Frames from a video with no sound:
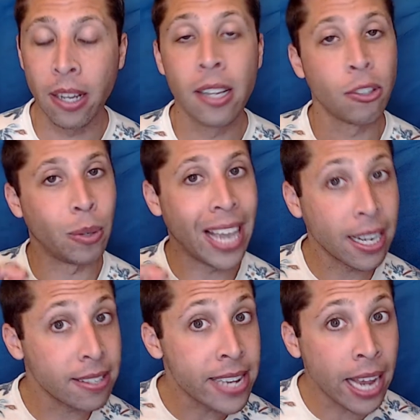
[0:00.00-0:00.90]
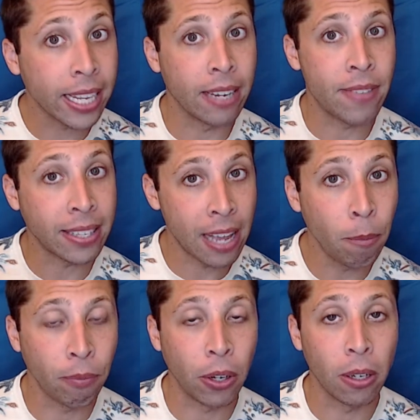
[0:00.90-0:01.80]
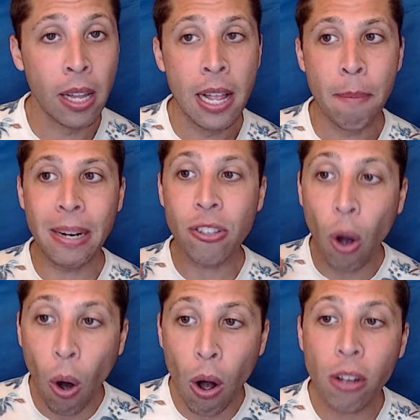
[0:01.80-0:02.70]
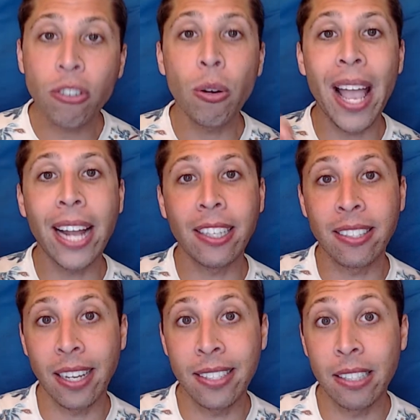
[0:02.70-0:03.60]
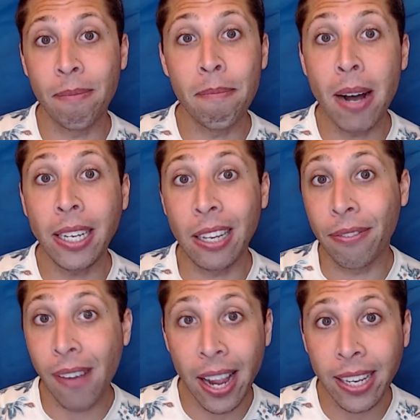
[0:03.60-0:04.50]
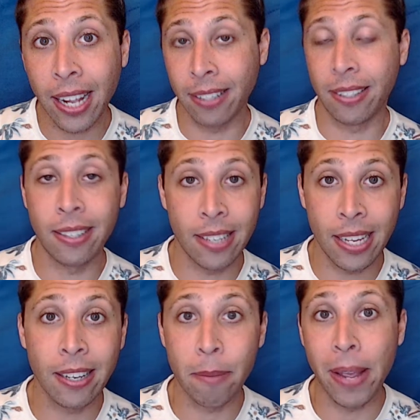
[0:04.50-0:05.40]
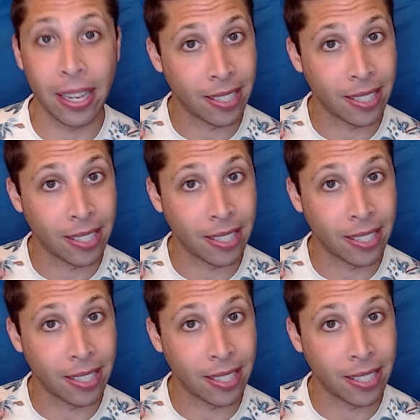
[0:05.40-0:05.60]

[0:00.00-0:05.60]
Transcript: So again, it's negative, that's helpful, but it's also adding this idea of money, finances into the mix.